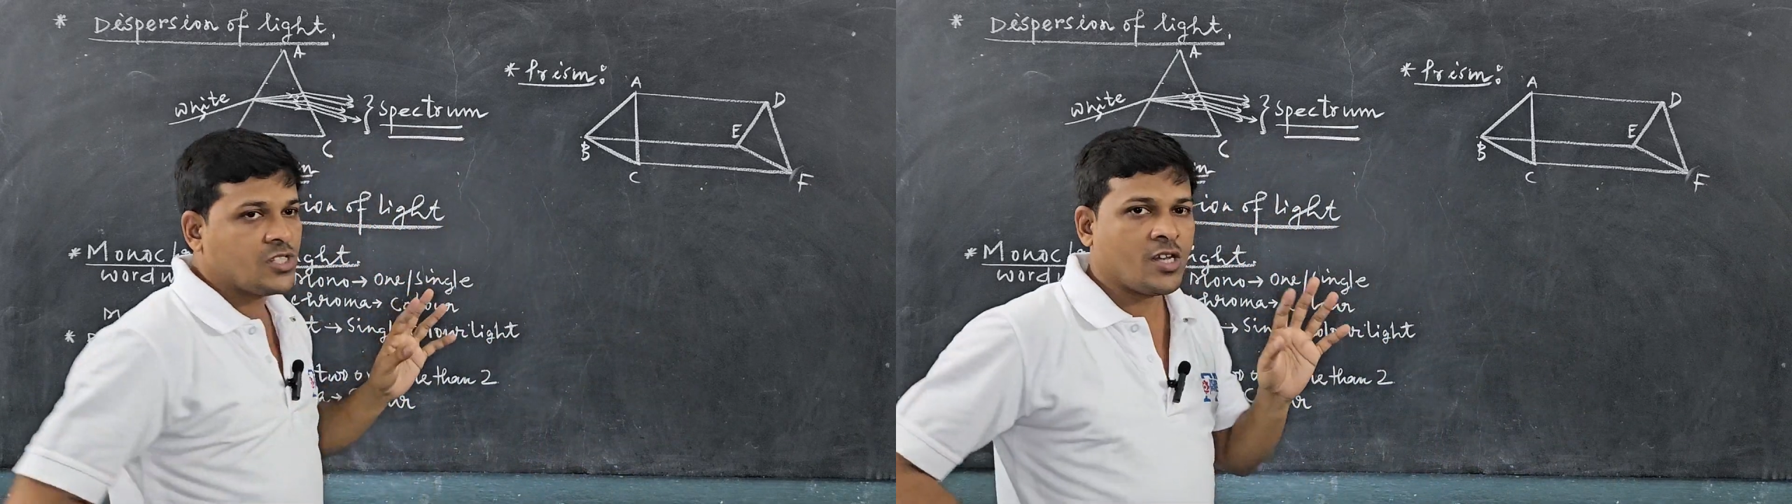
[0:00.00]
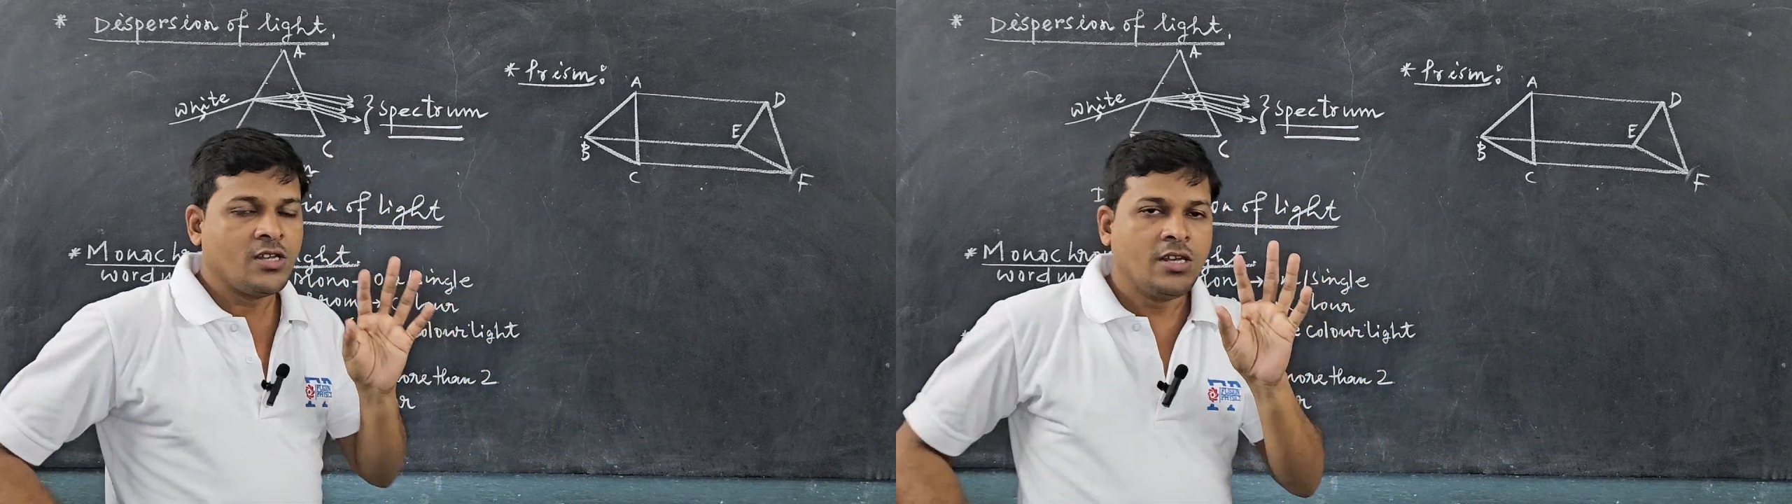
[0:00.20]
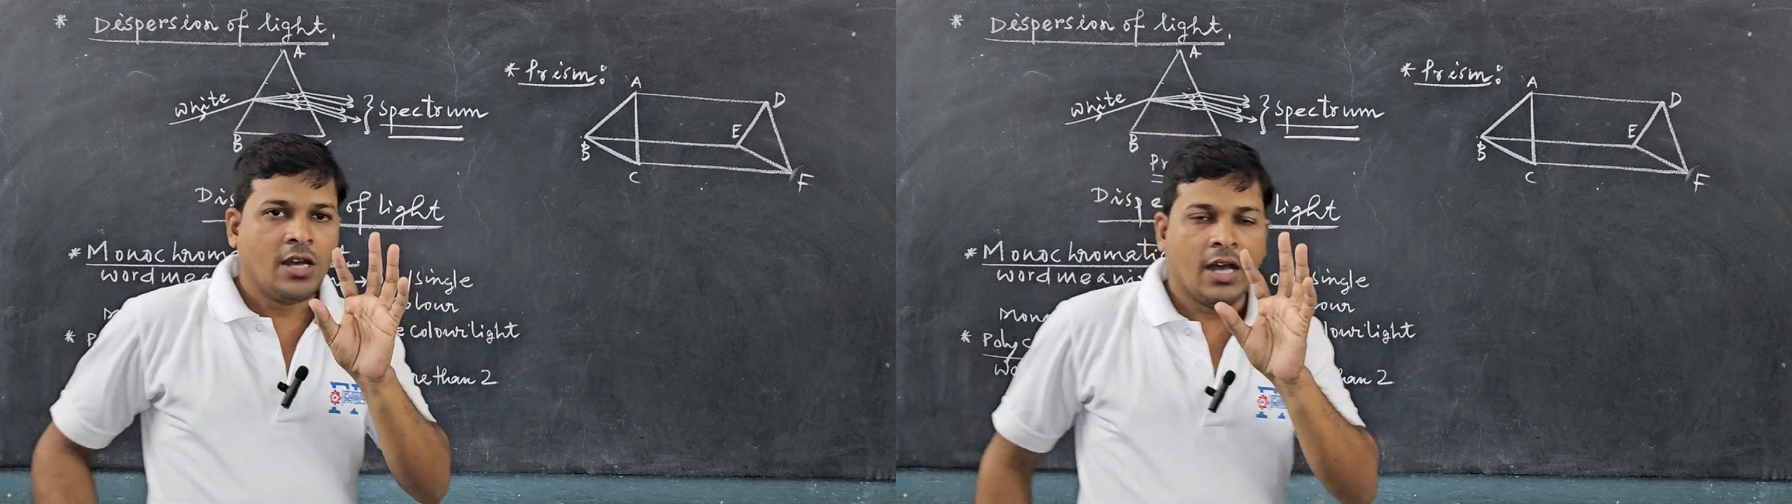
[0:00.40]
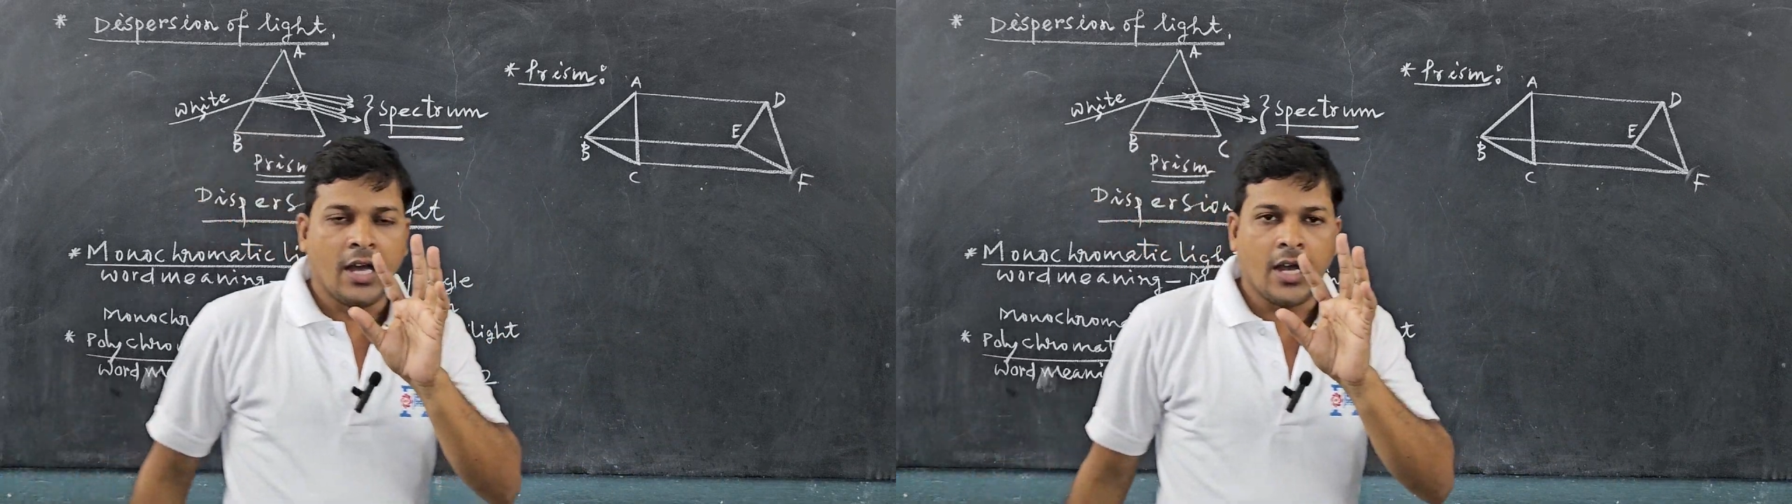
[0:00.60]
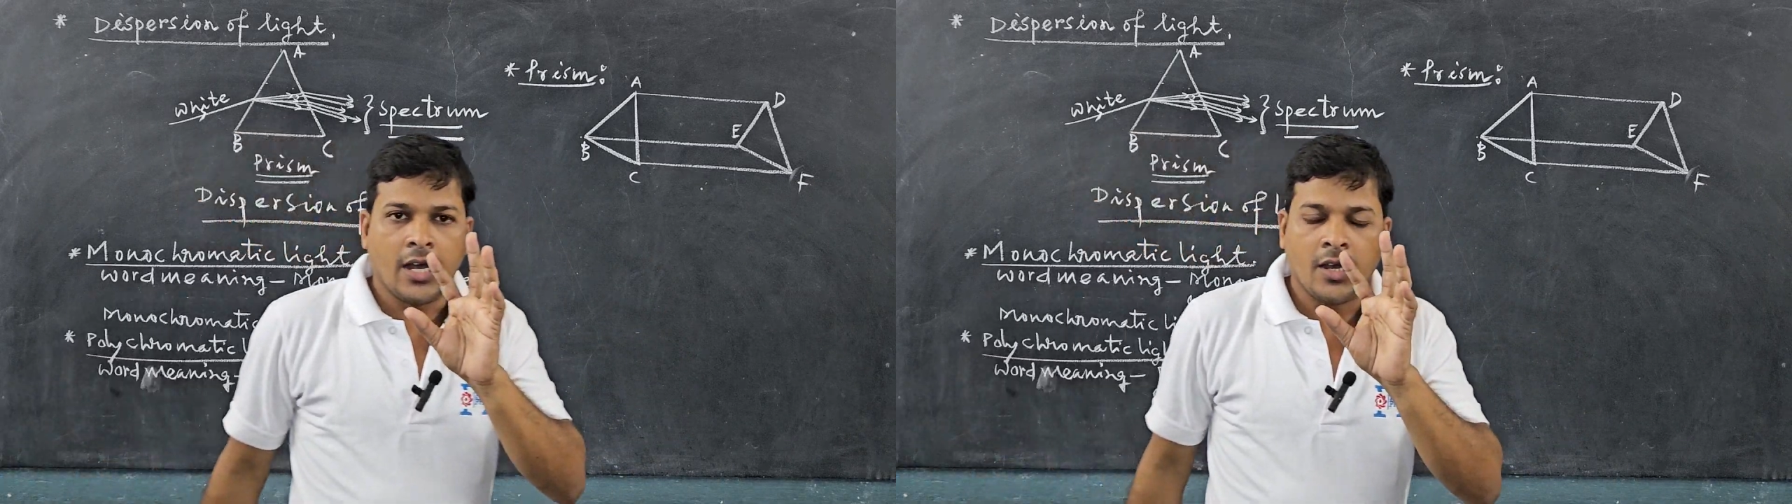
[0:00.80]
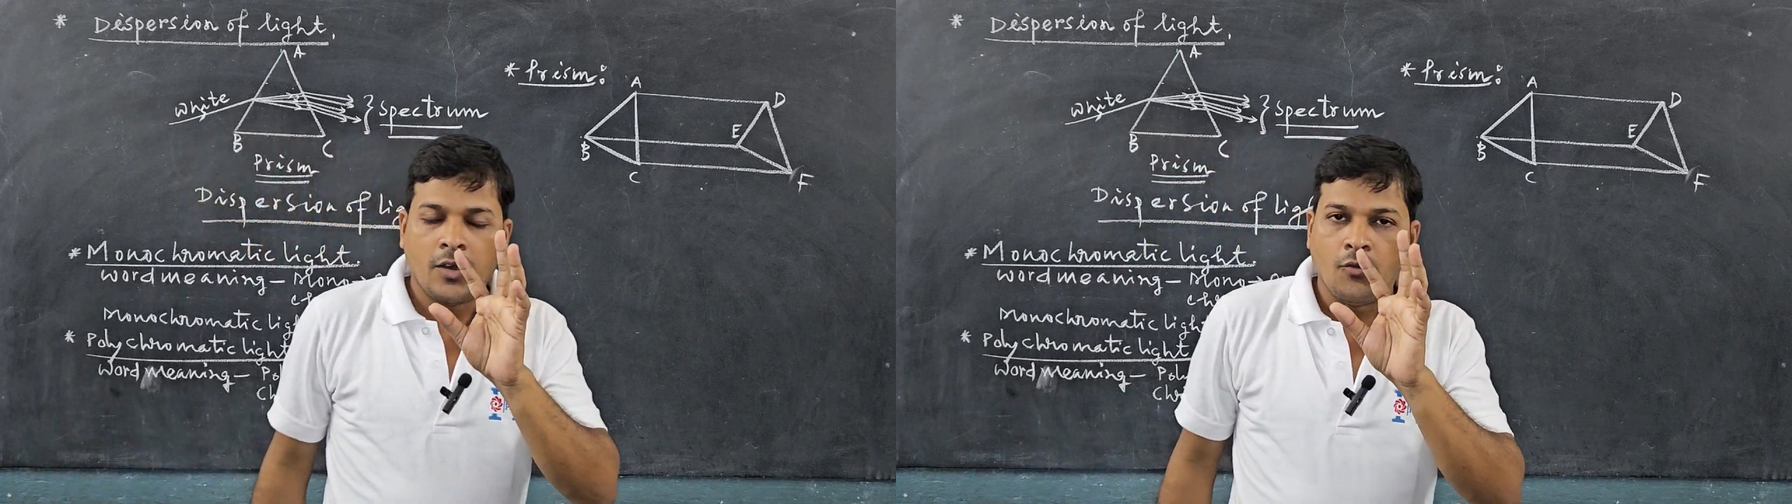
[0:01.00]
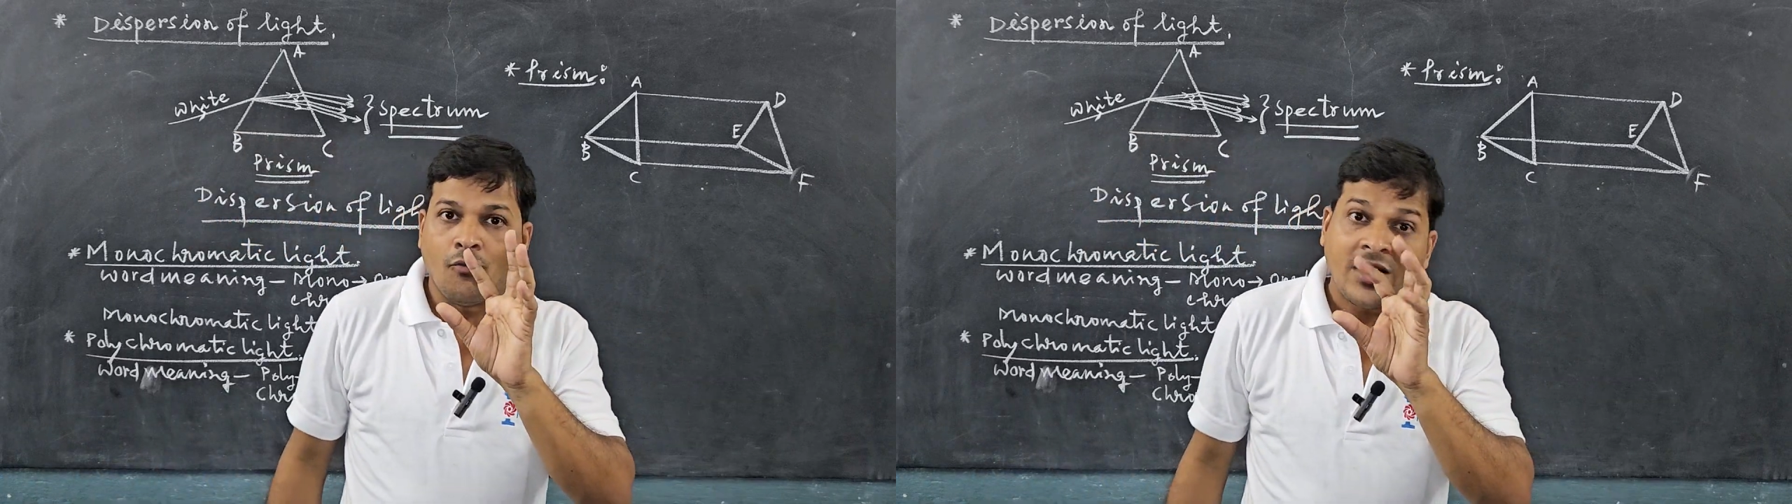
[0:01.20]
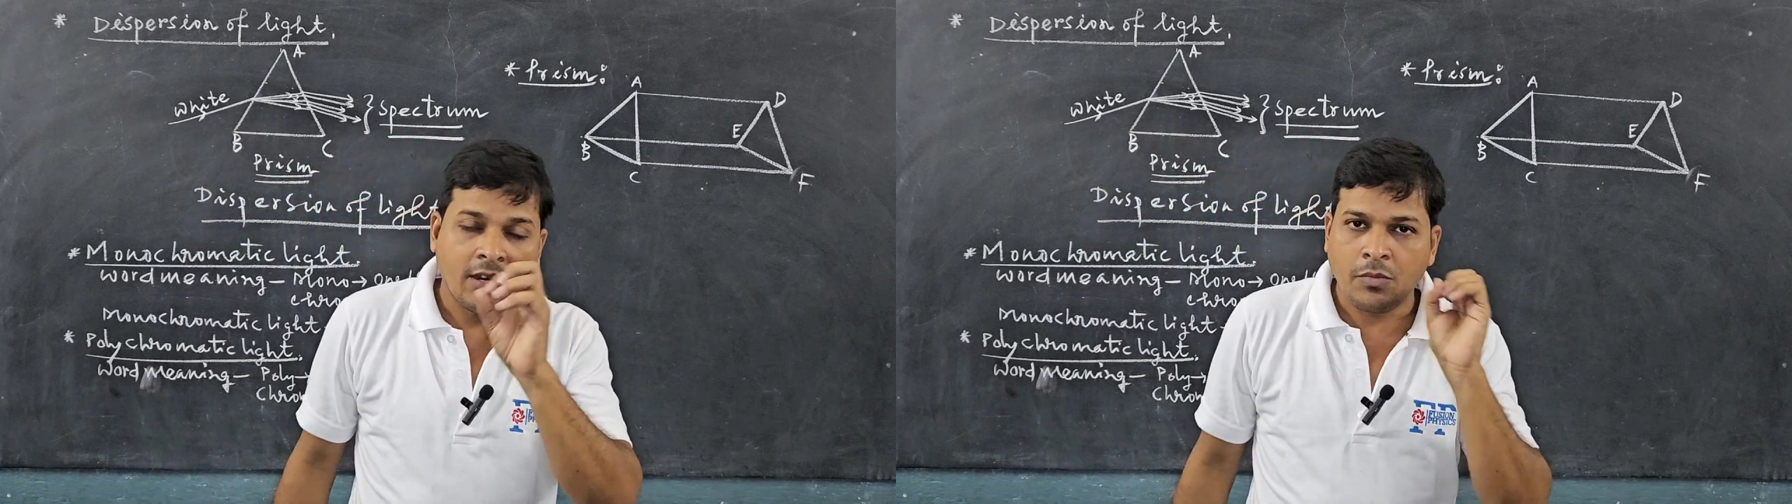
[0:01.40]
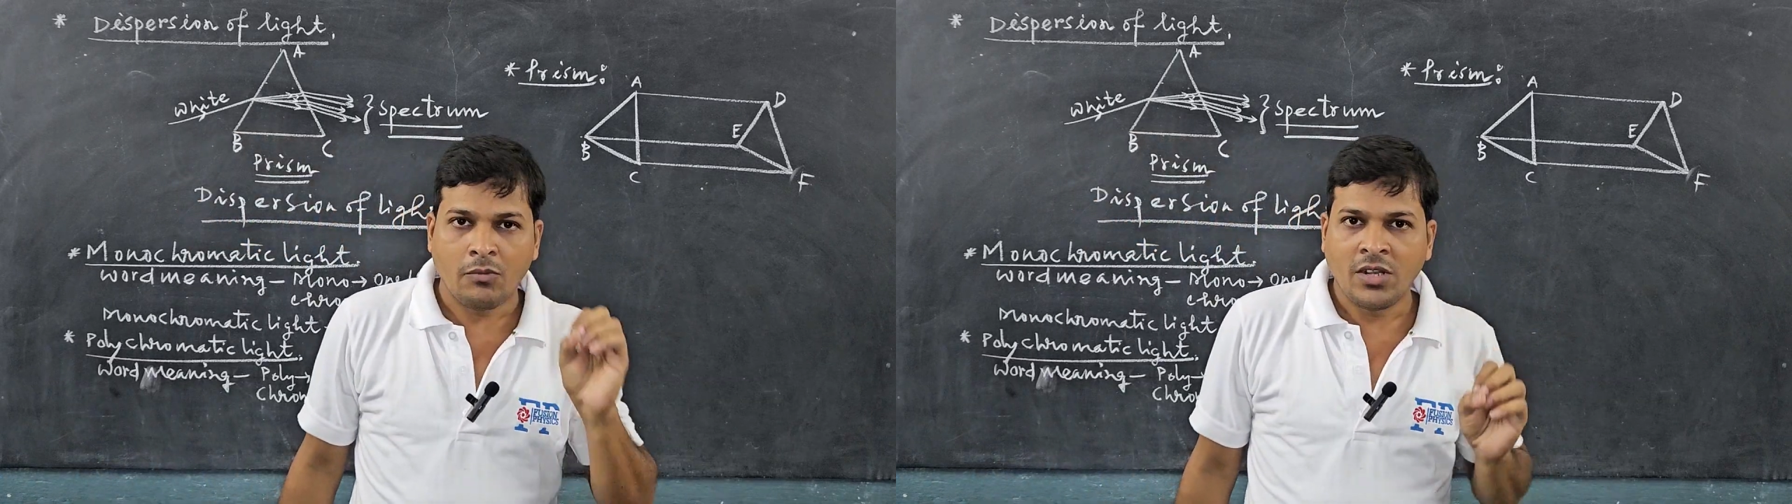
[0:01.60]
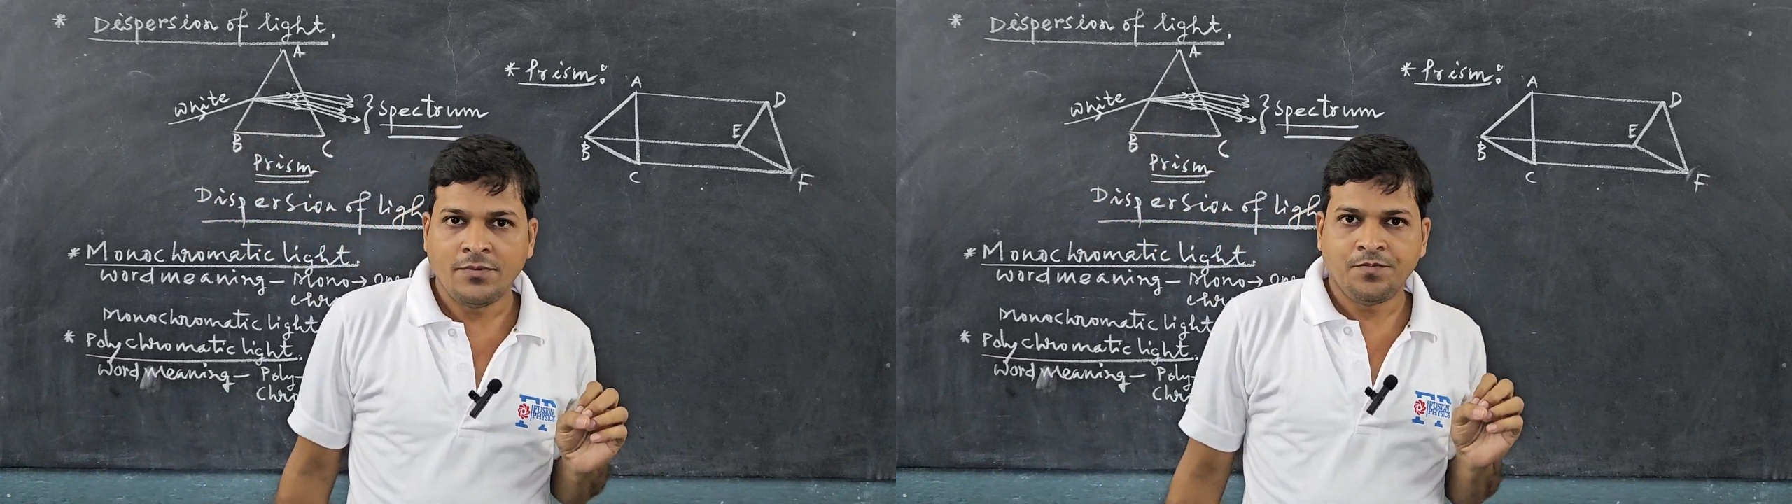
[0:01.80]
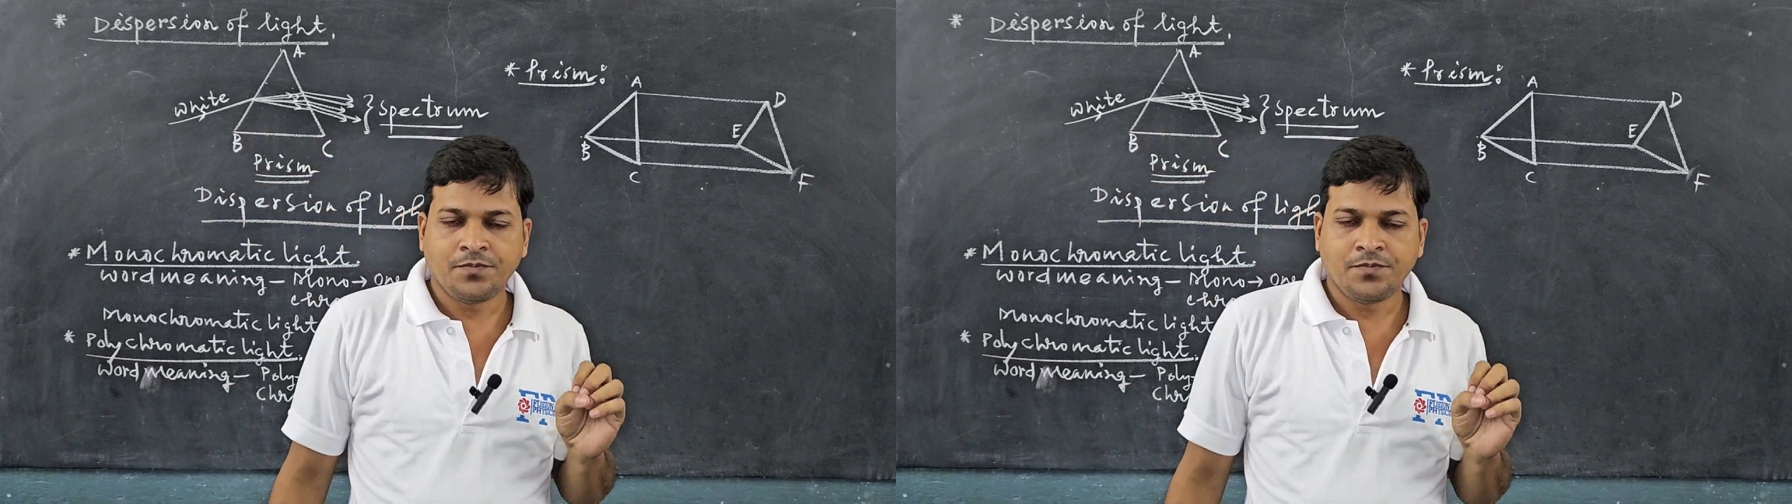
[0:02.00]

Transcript: is the water bubble,